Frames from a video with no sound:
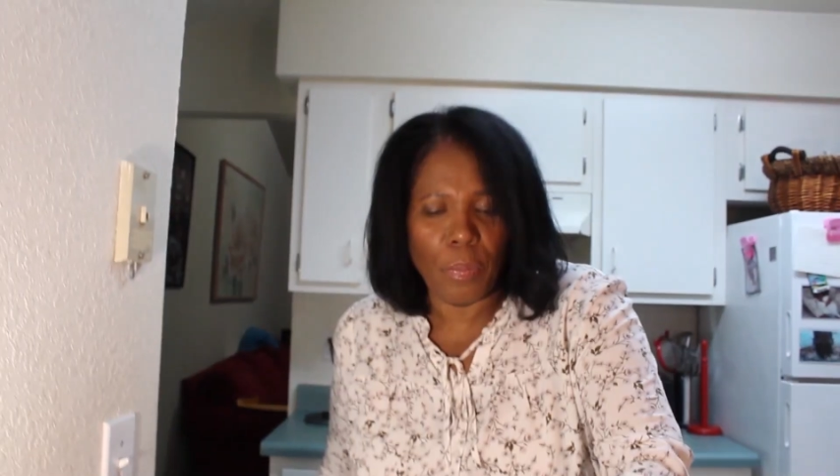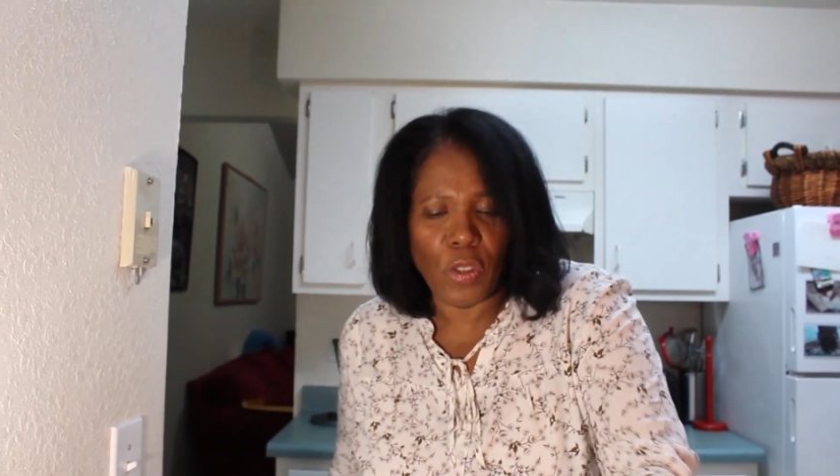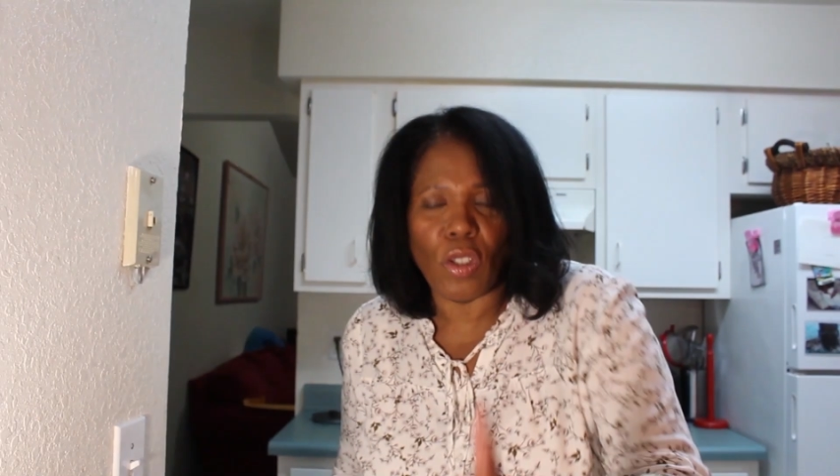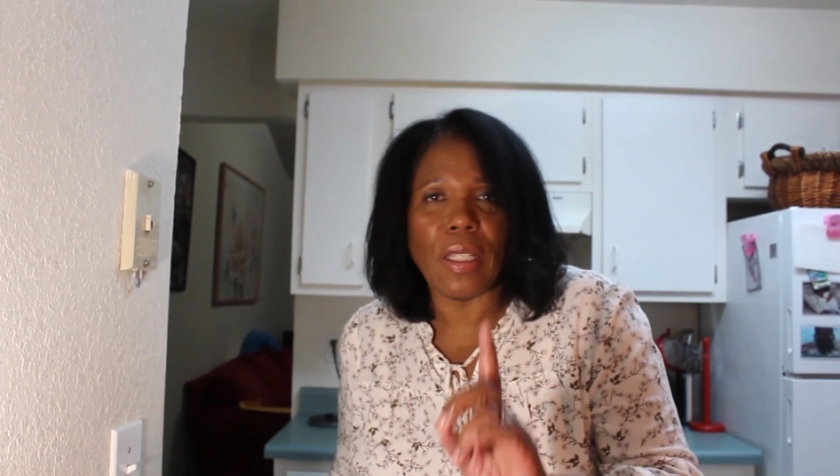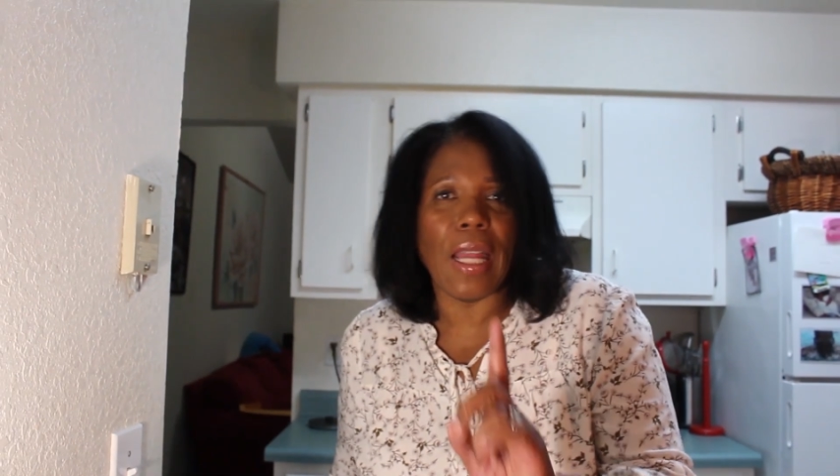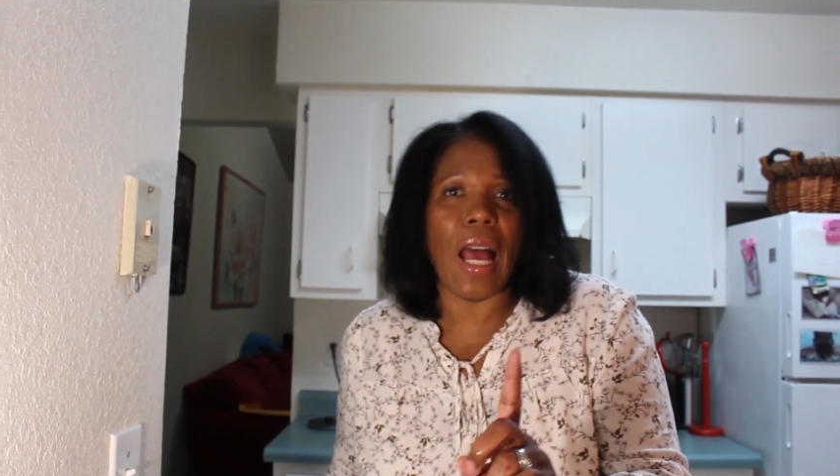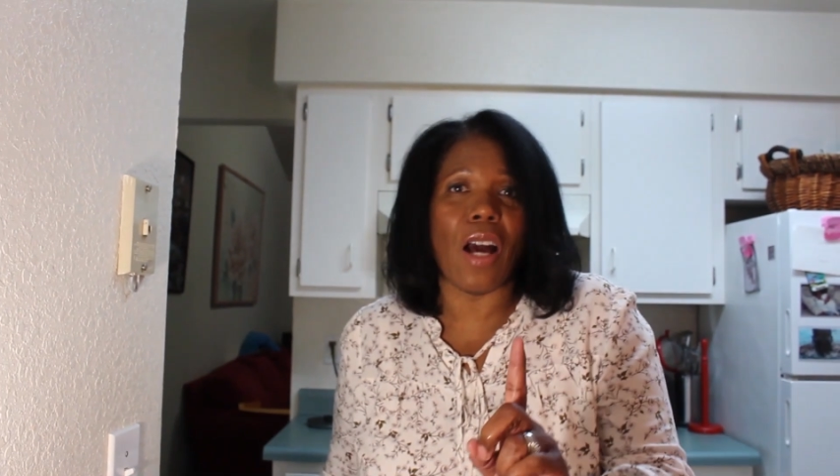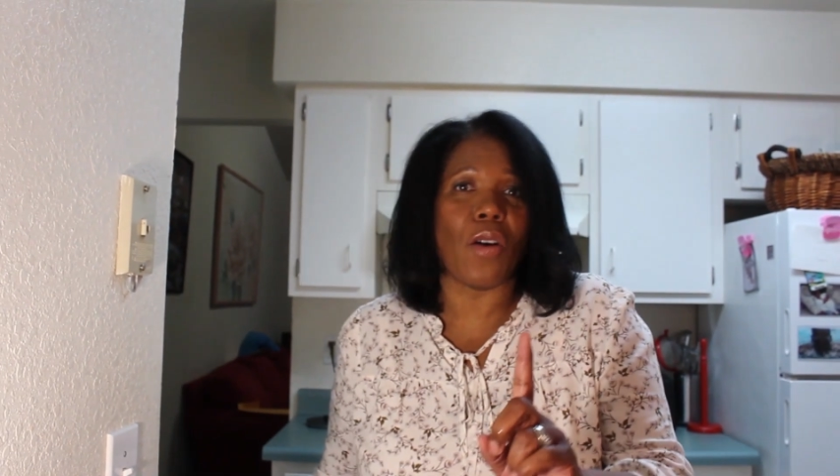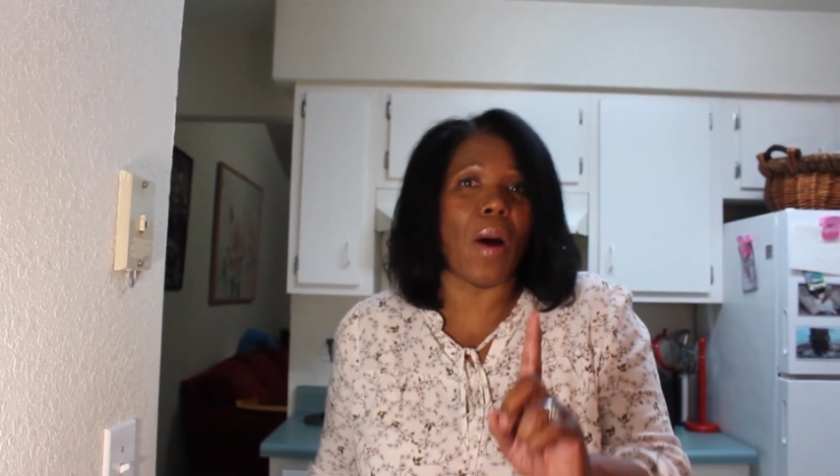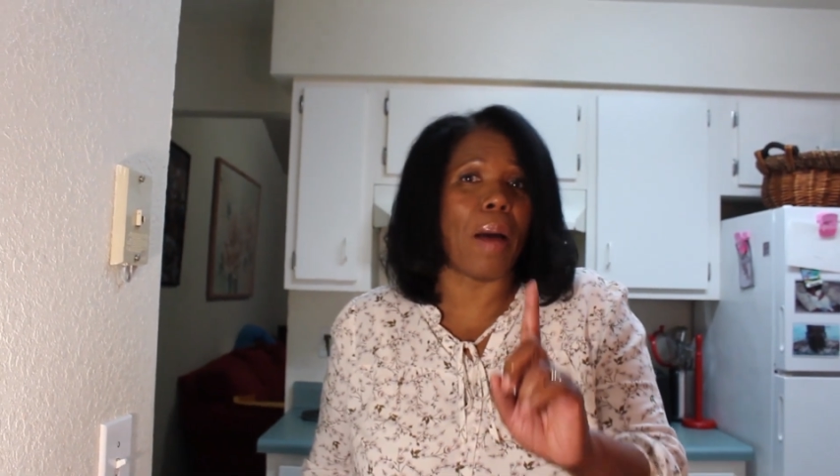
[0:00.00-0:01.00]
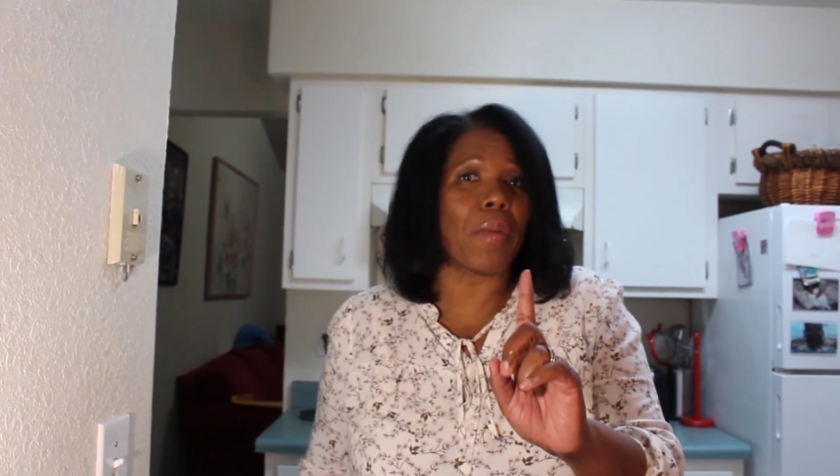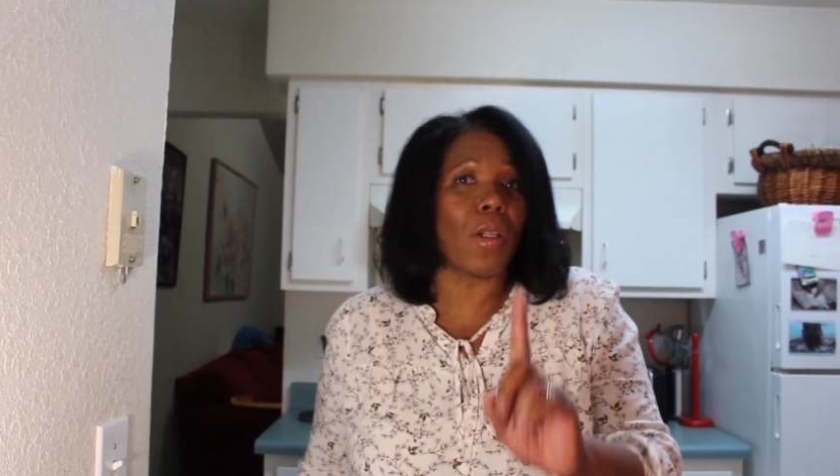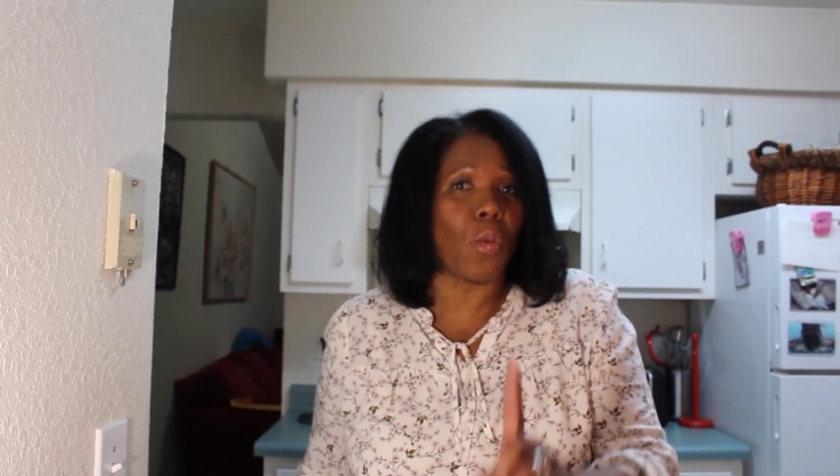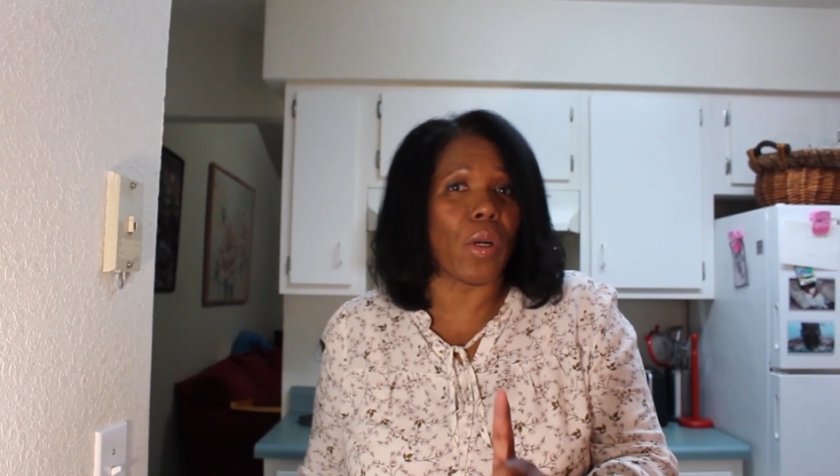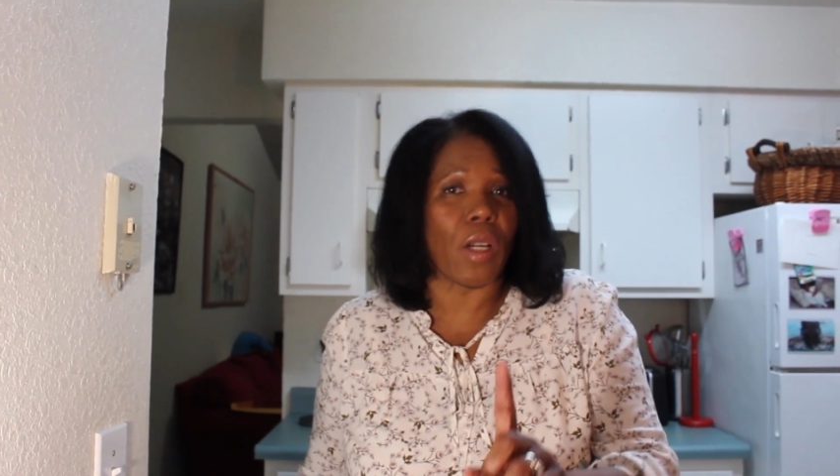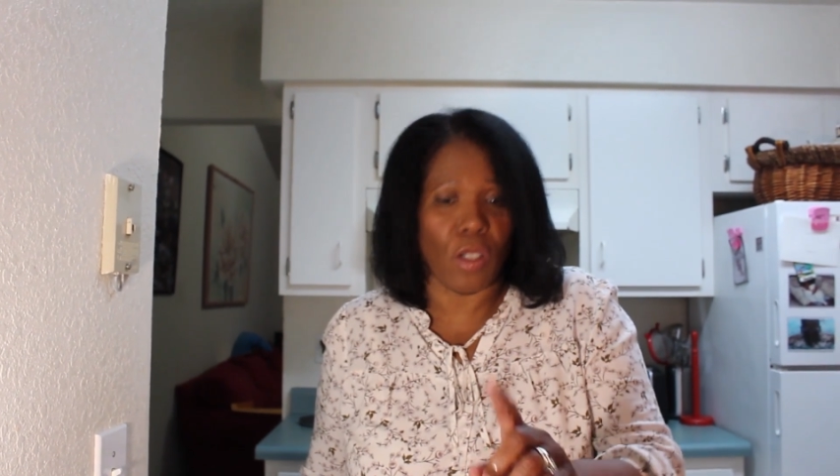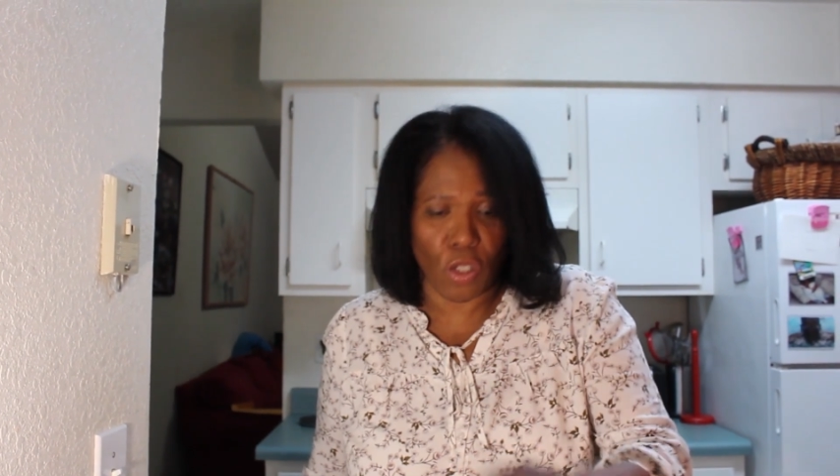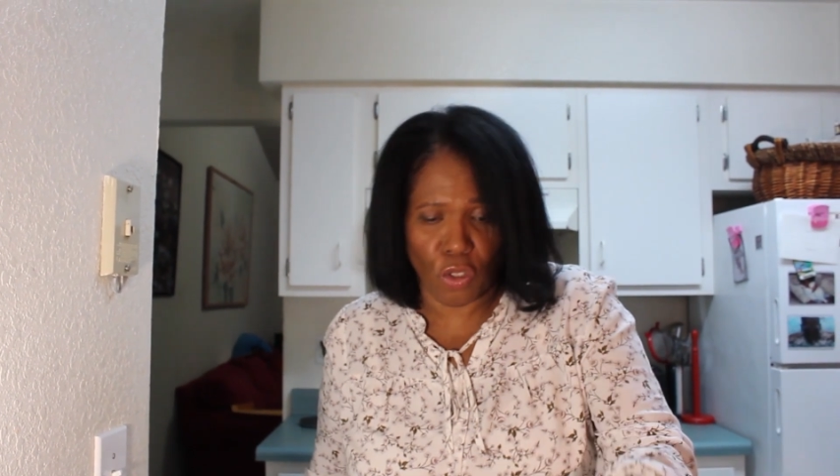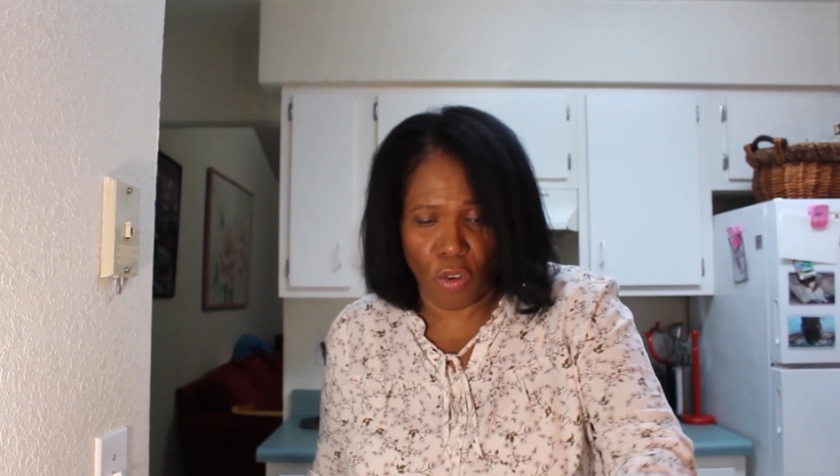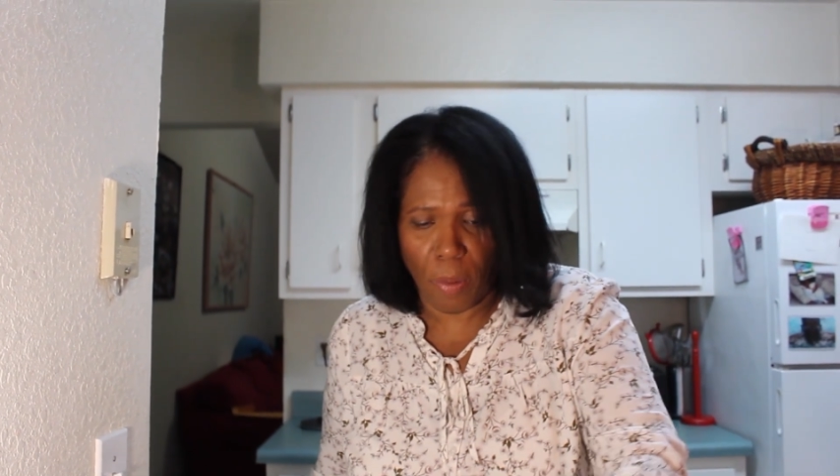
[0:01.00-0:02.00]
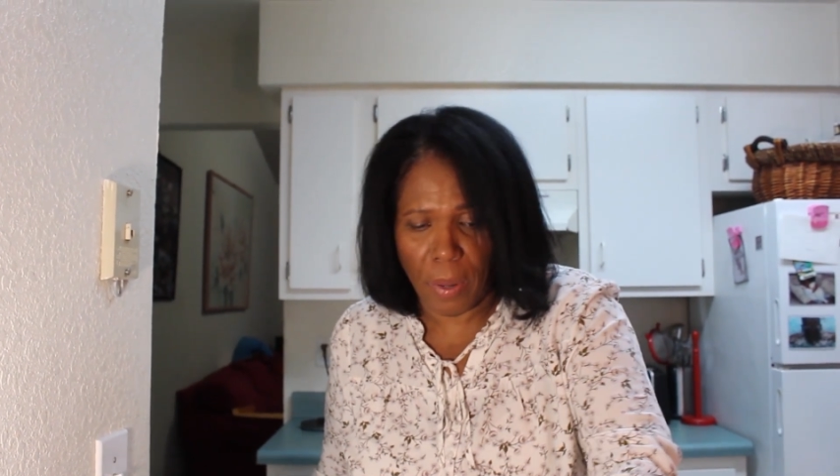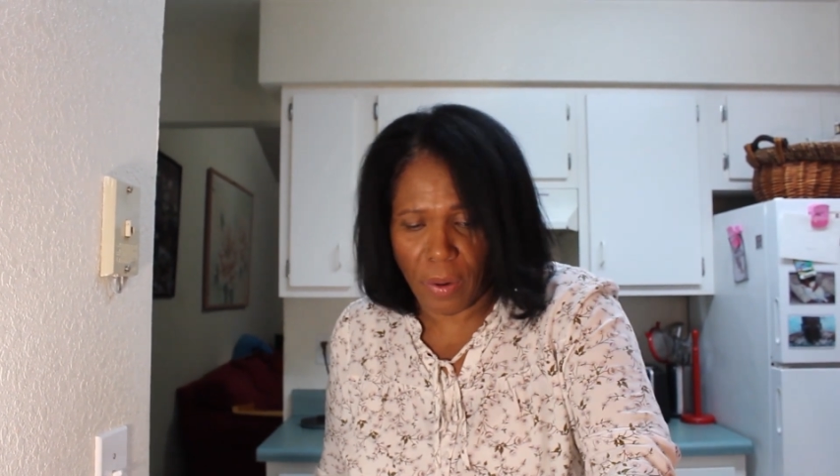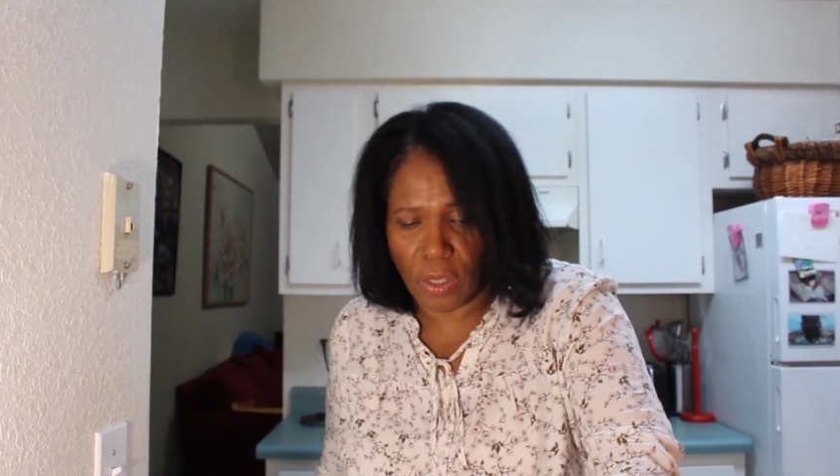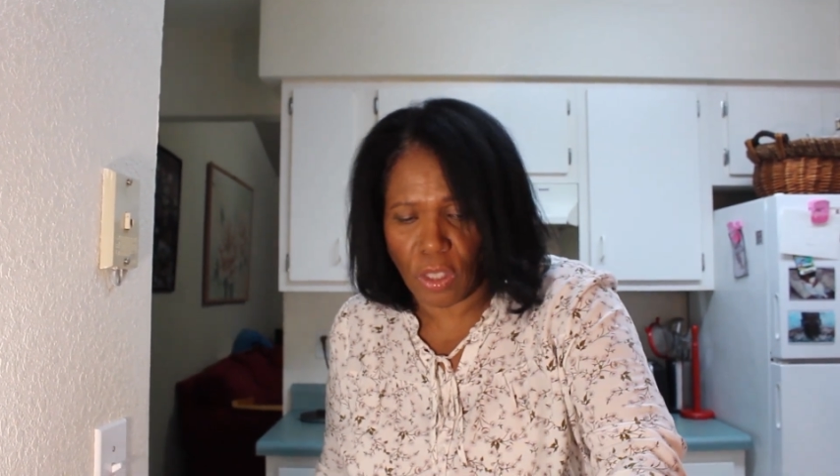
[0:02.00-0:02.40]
So now I'm going to work on the strawberries.